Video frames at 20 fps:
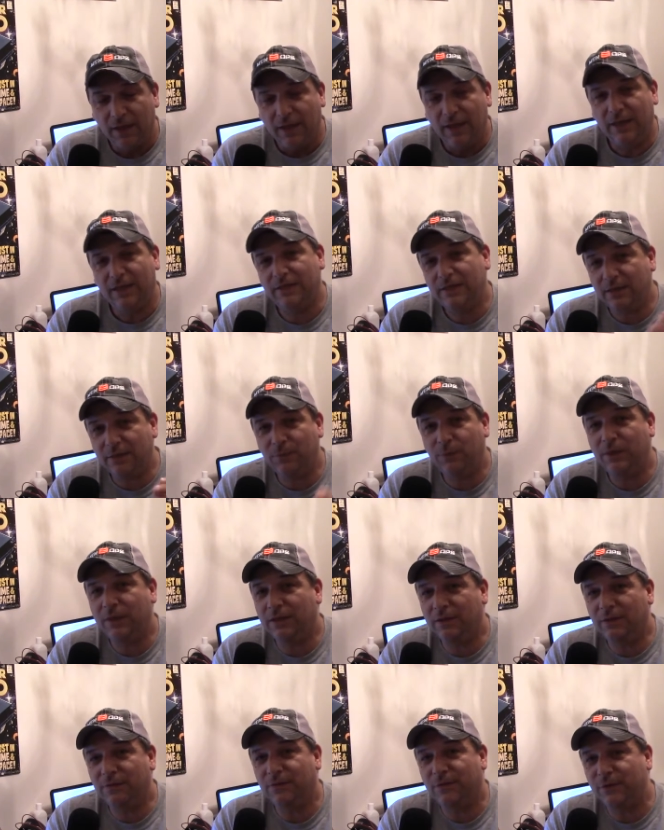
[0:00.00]
He did
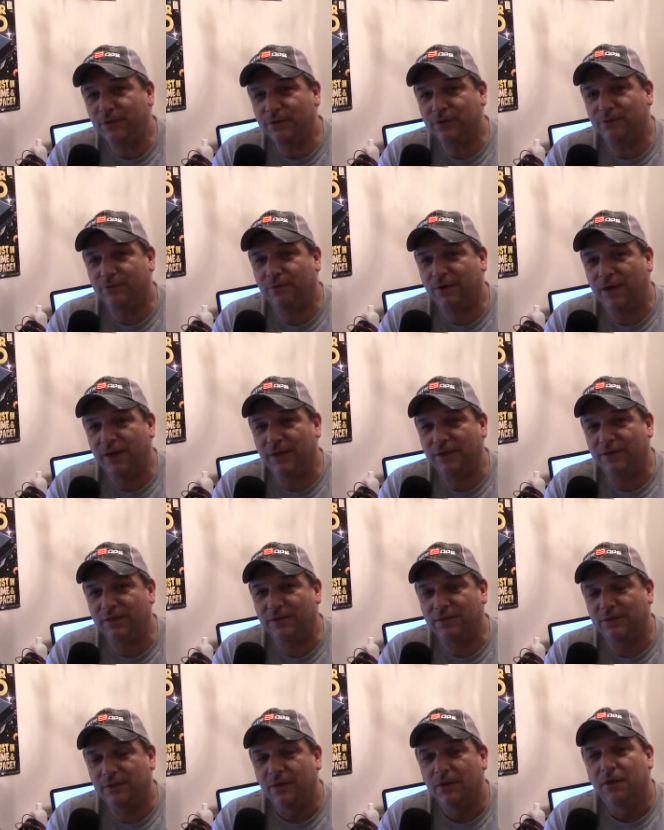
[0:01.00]
win the first
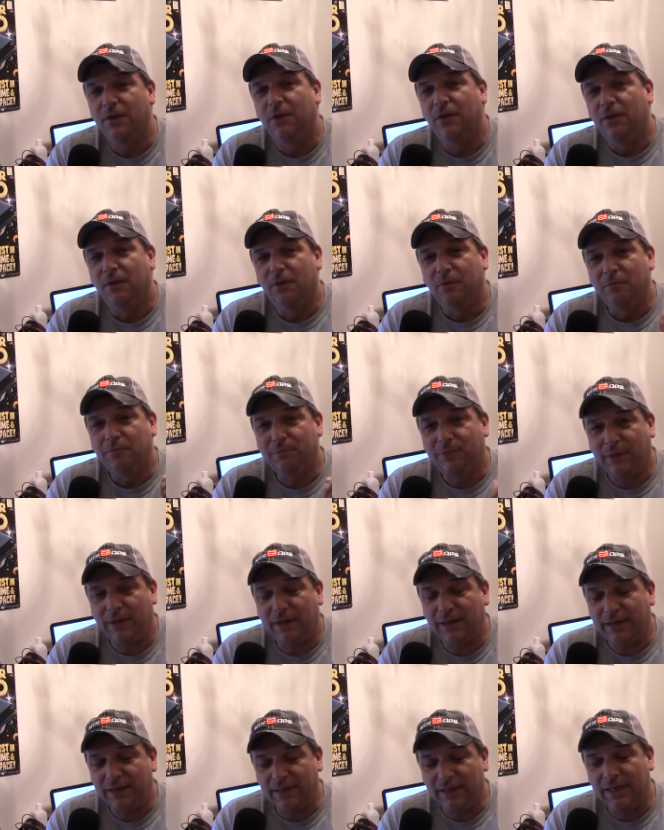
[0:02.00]
race,
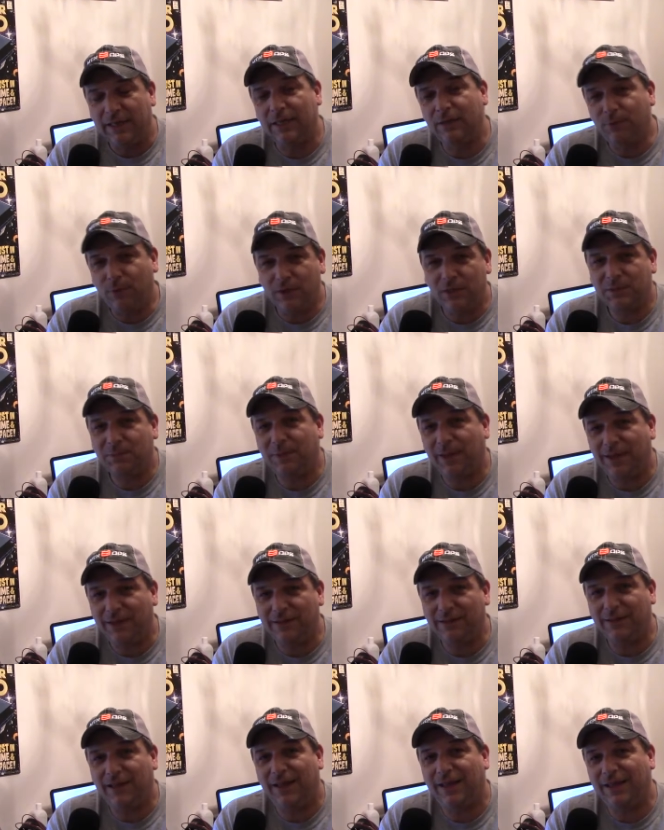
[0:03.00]
but he was
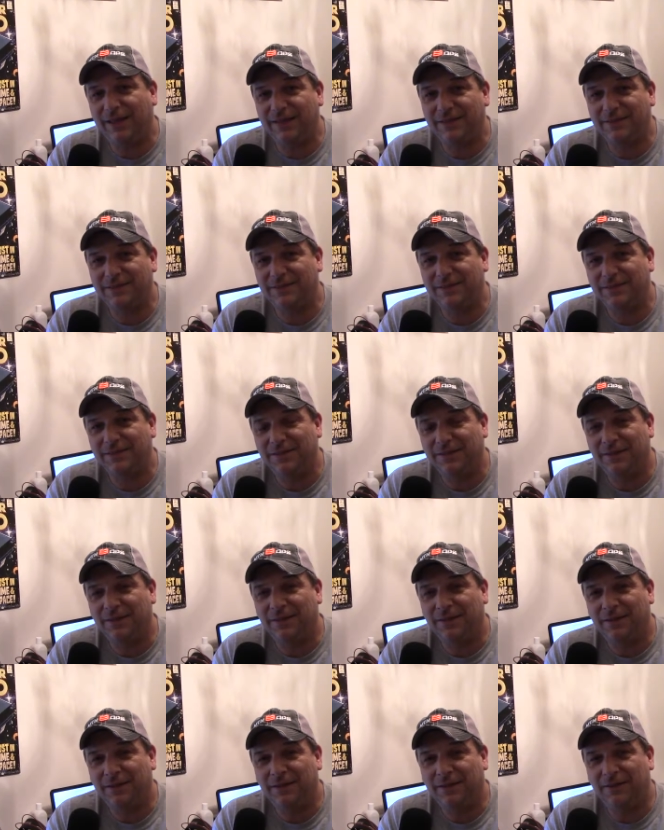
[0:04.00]
penalized
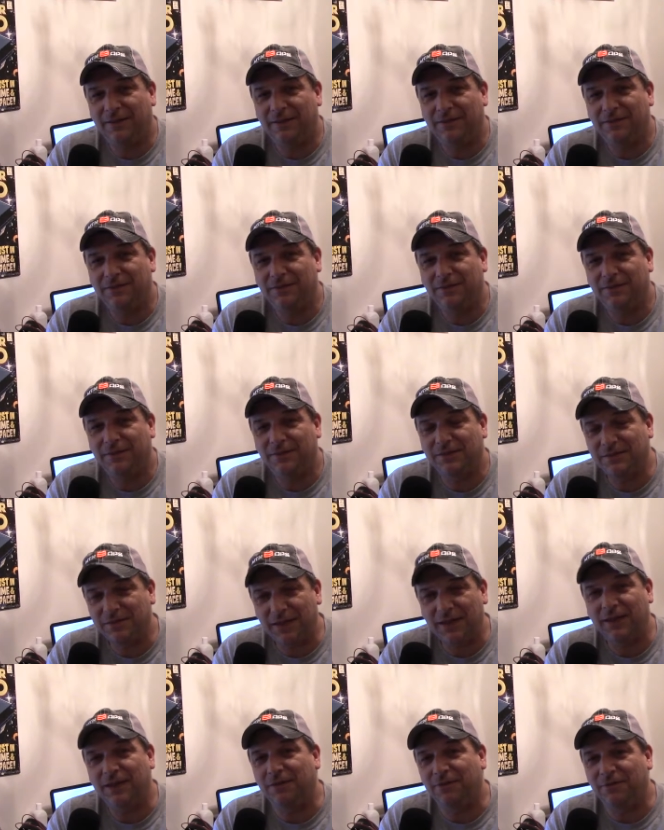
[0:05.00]
the
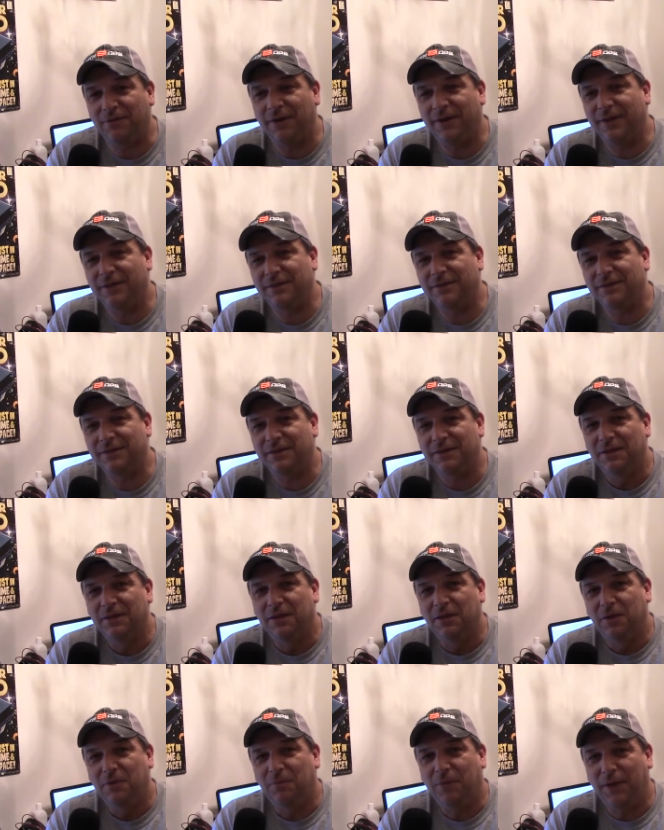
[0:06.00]
second race
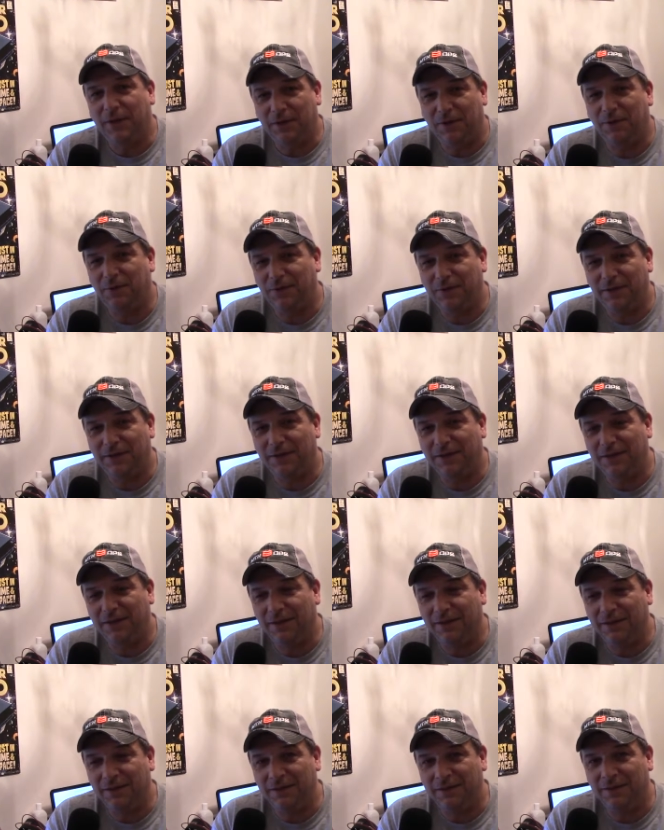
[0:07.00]
by going
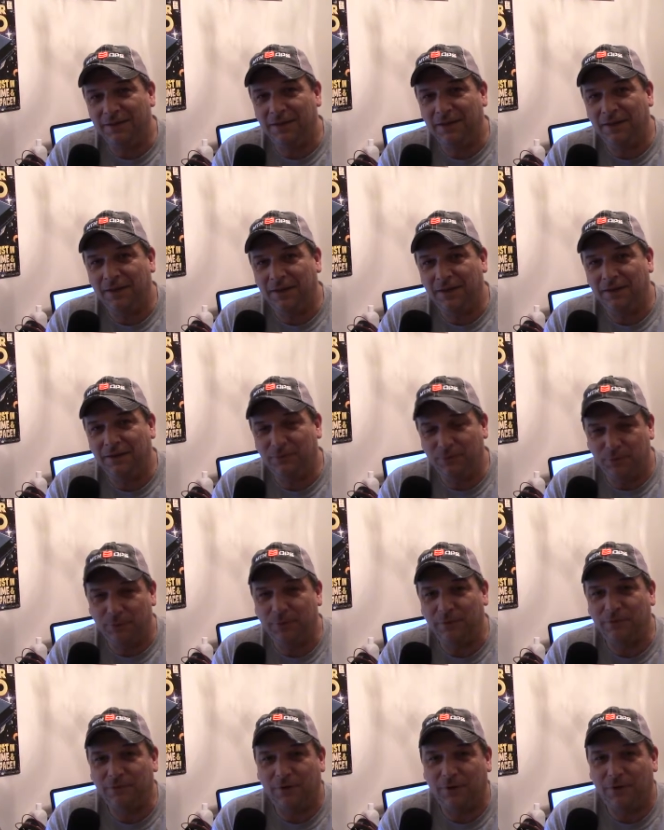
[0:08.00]
in a
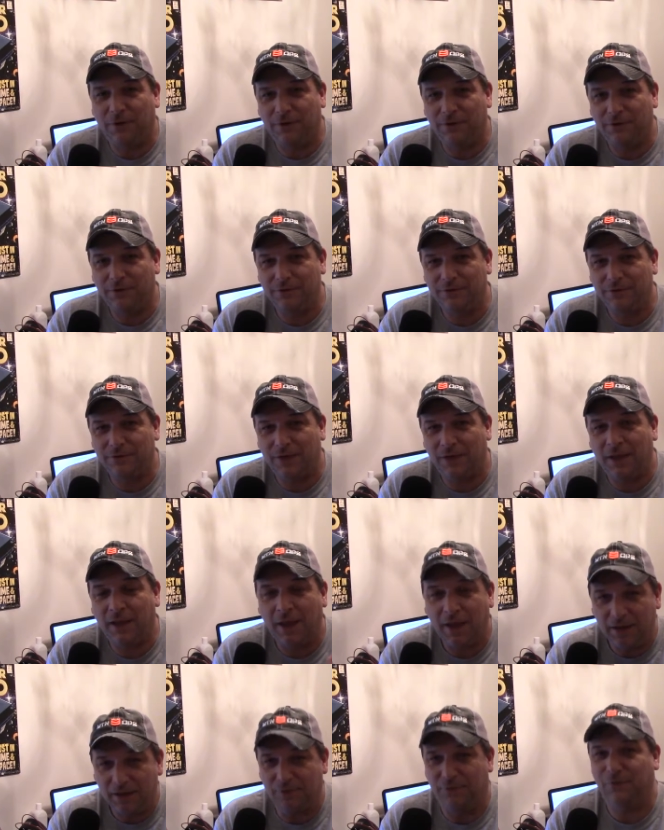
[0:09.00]
group of cars
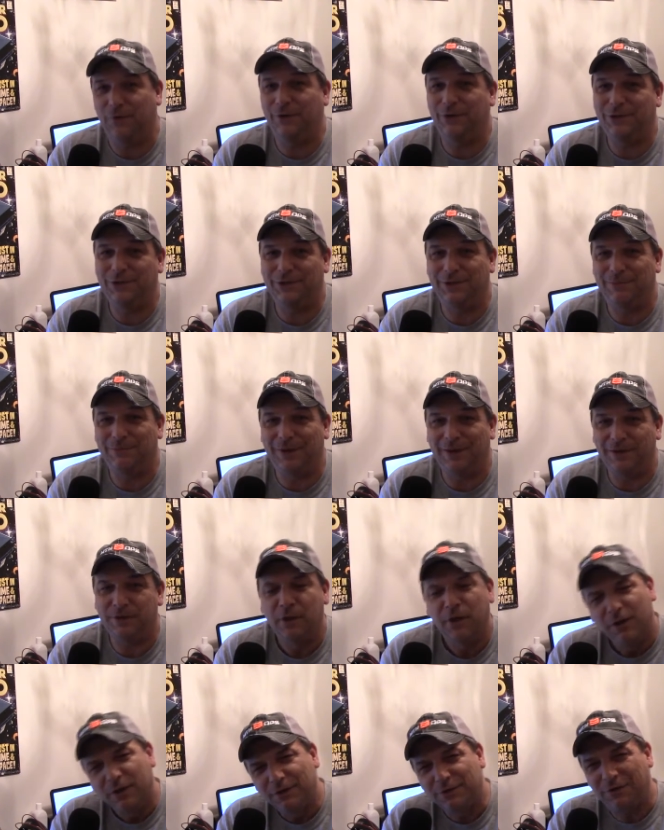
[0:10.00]
ahead of where he should have been.
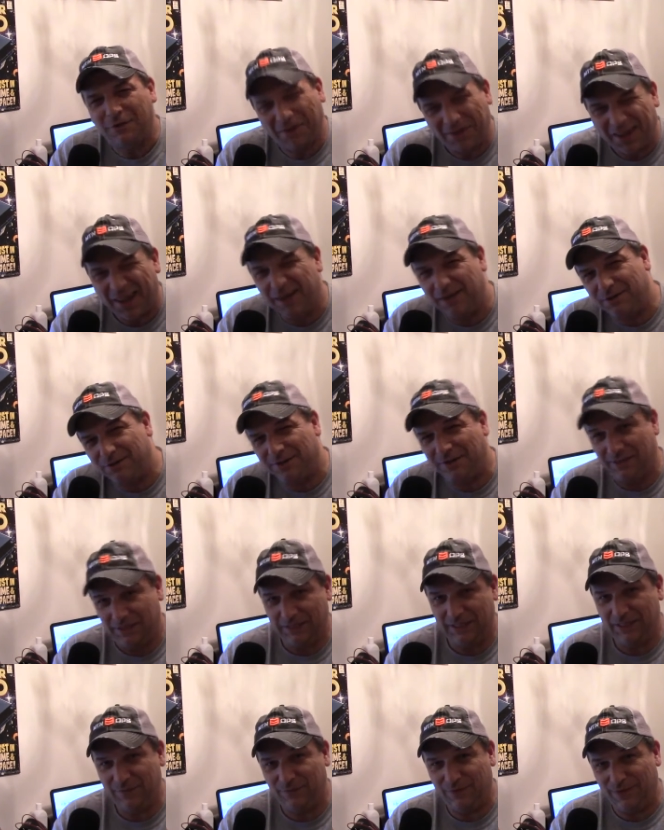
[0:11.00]
So they kind of tried
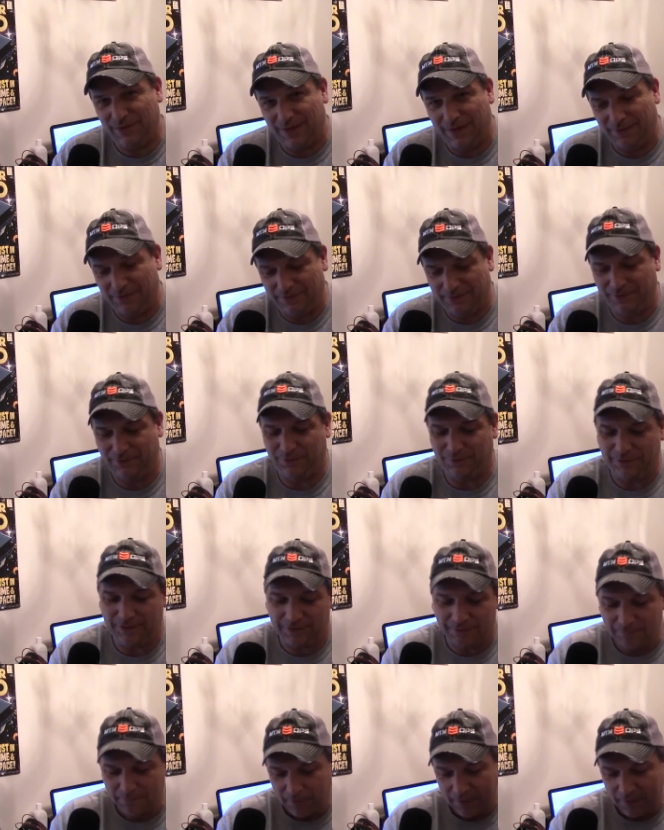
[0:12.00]
to even it out a little bit.